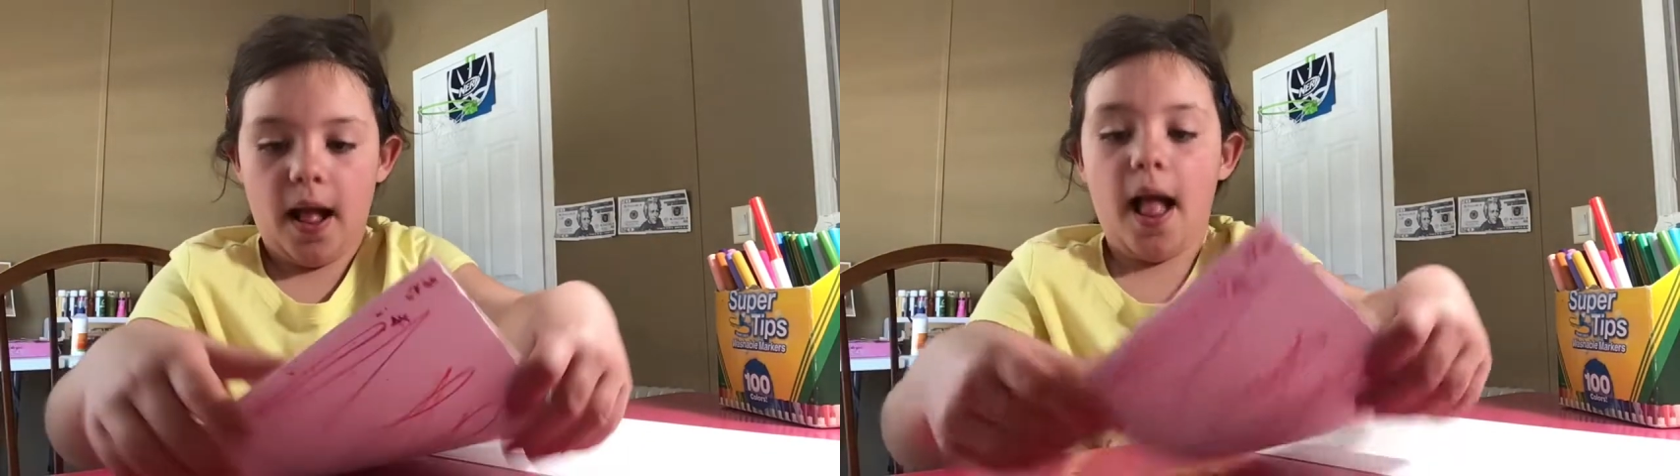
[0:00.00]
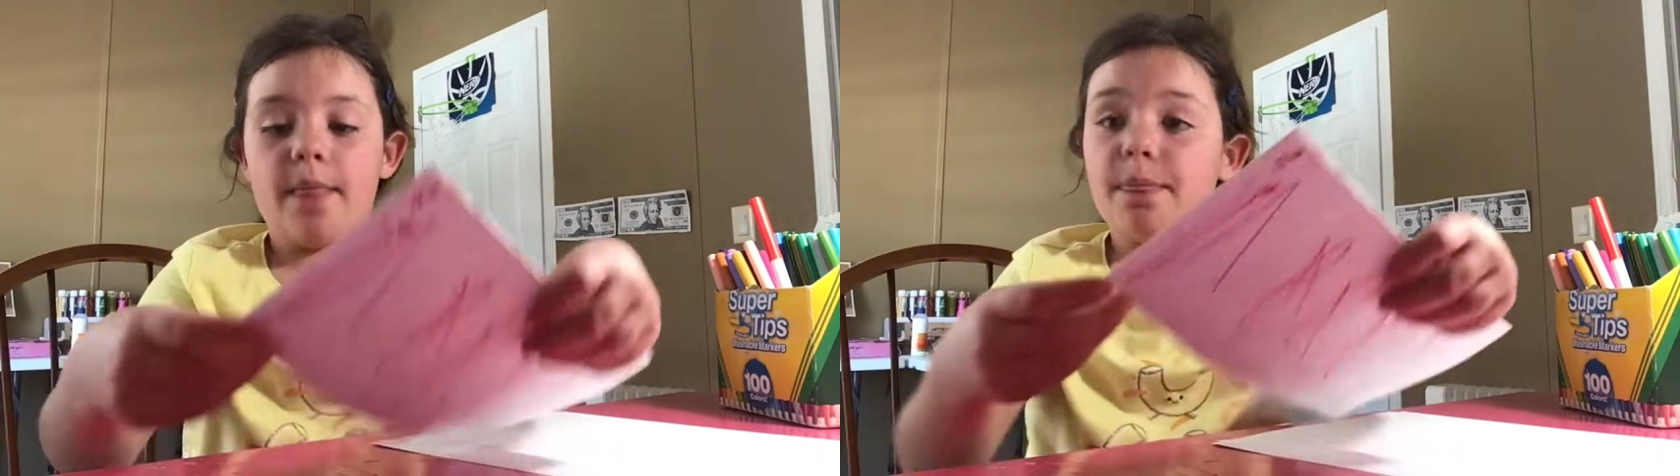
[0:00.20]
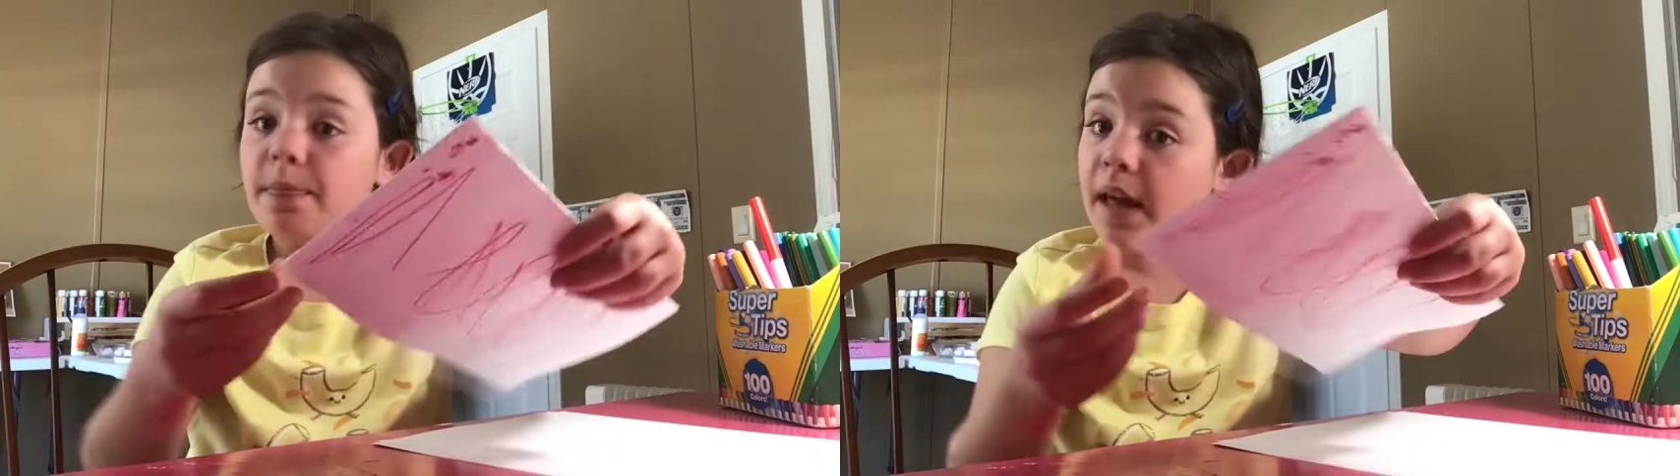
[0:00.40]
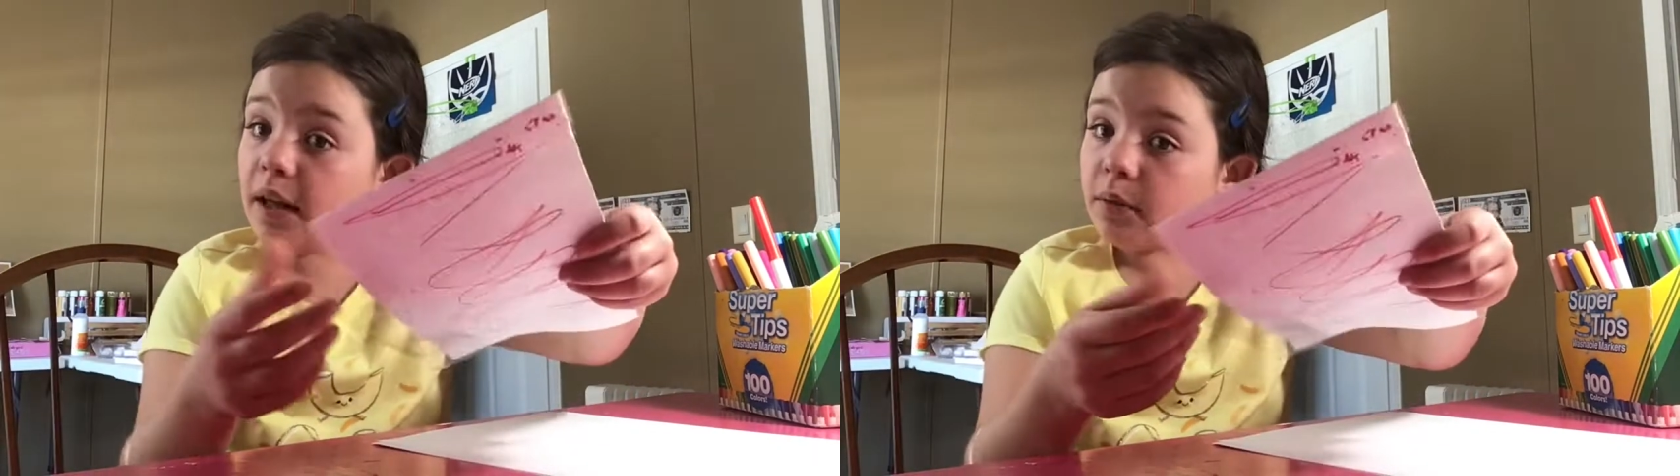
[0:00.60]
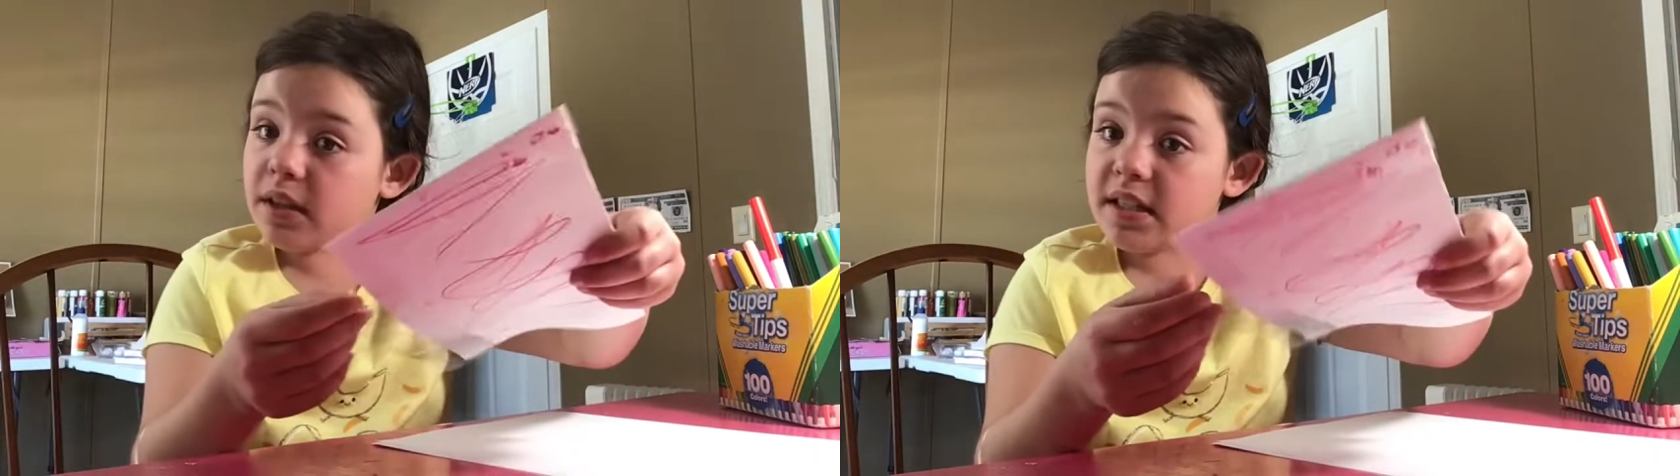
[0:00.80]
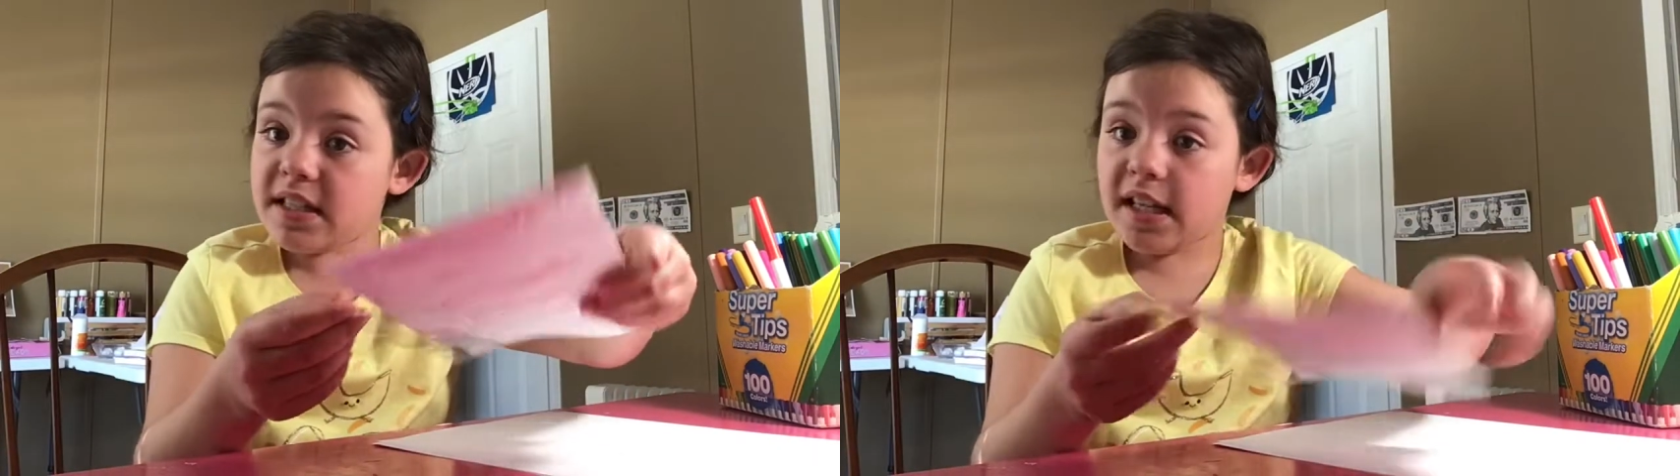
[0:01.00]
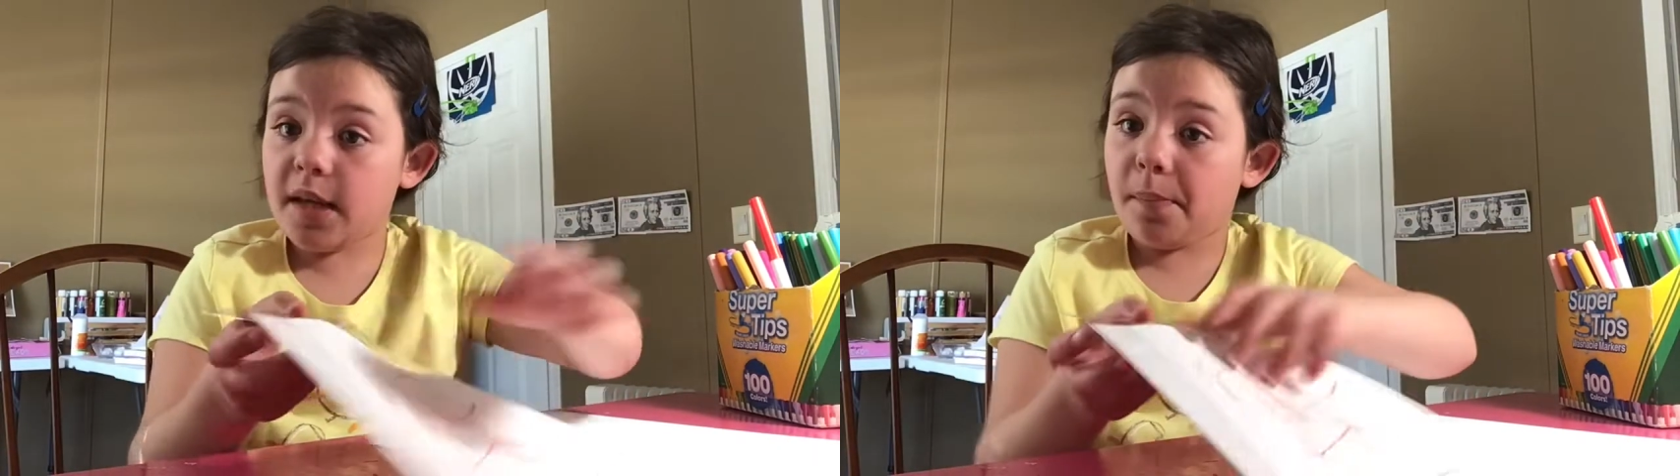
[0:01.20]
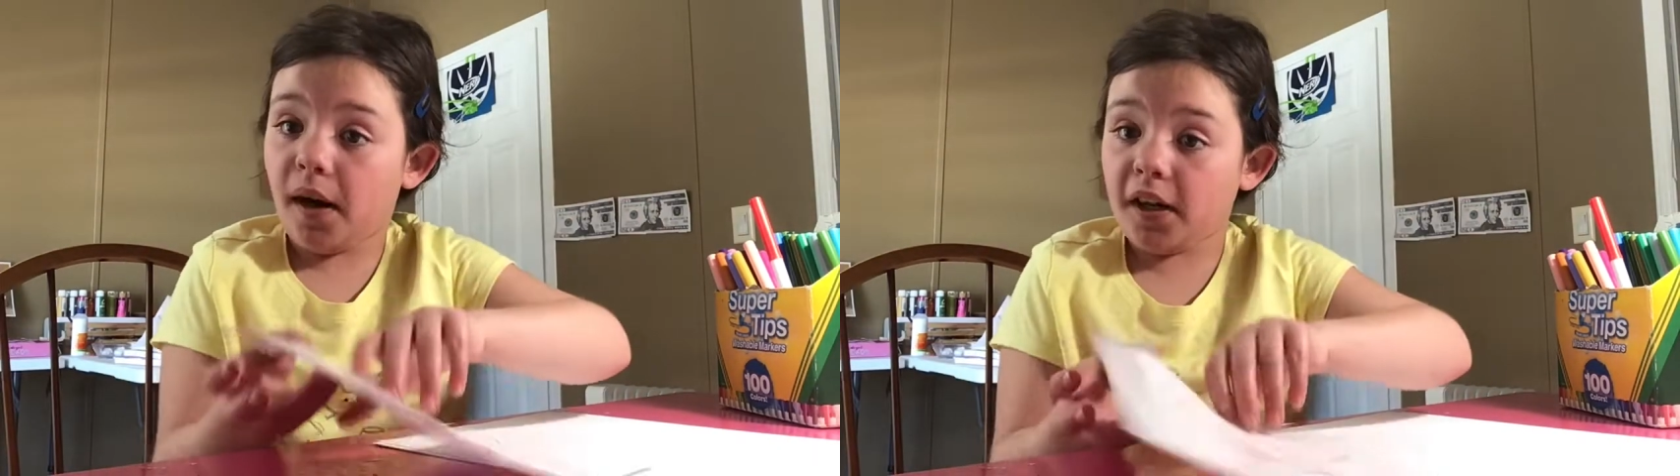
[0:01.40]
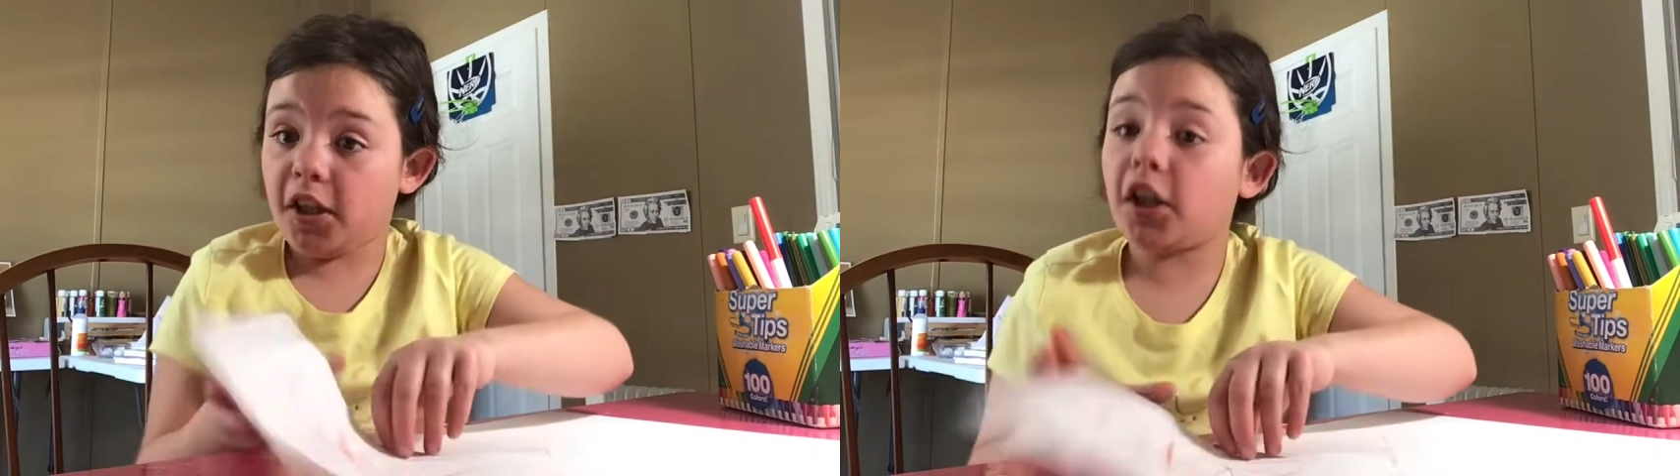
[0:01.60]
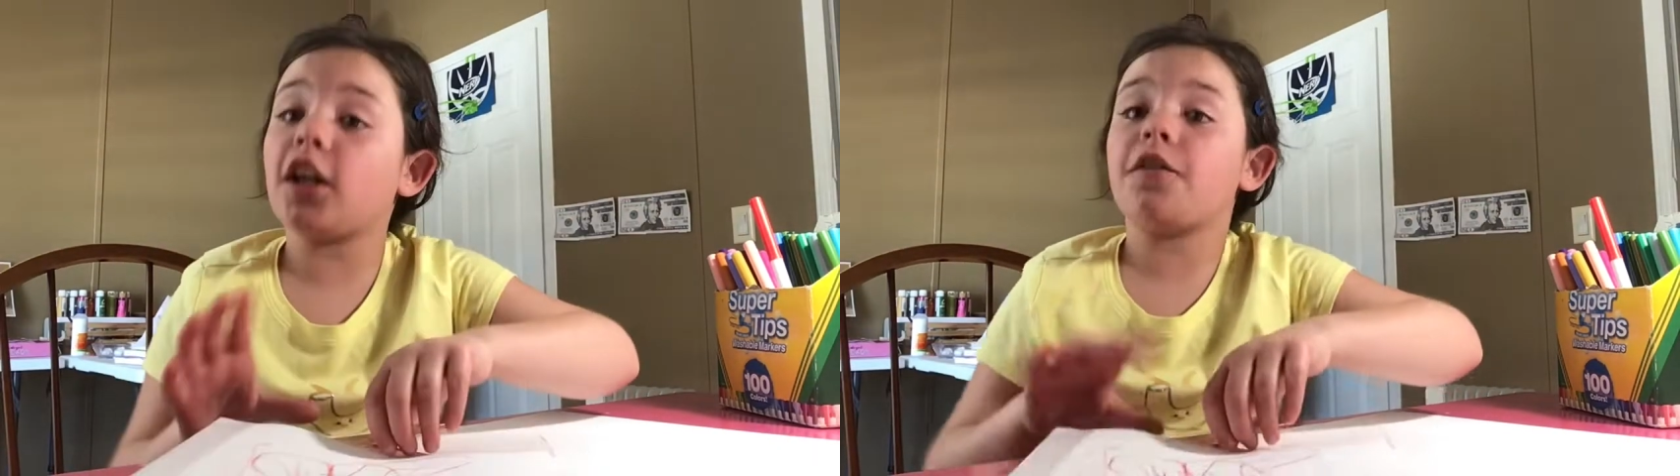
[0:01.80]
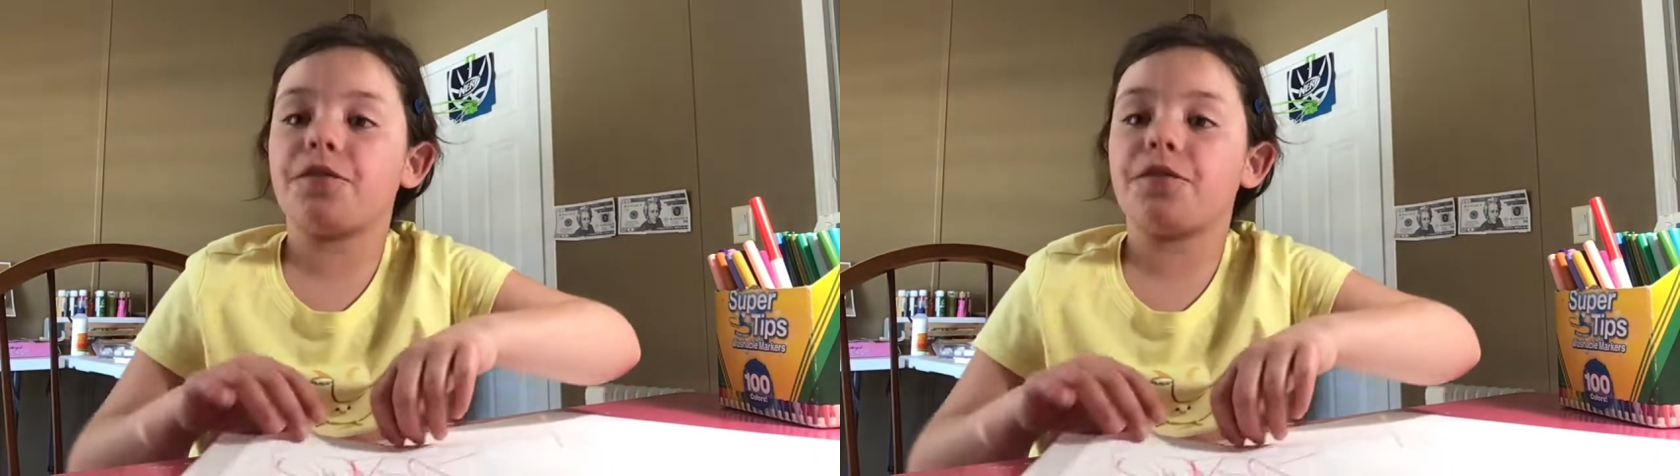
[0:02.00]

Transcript: and then with the sticky part, you're gonna